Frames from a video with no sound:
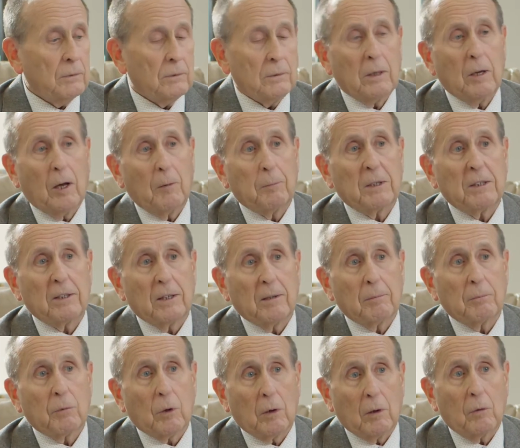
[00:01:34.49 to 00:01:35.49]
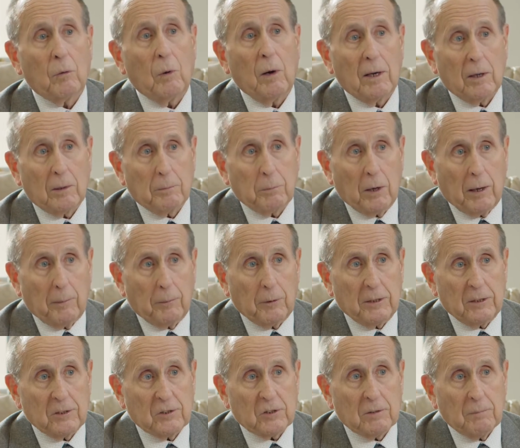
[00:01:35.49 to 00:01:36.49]
helping them acquire
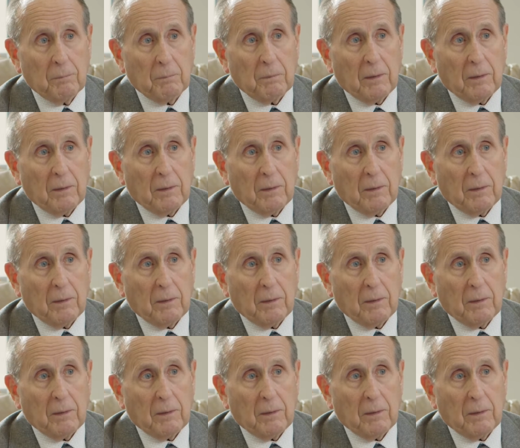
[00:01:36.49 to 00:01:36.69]
properties.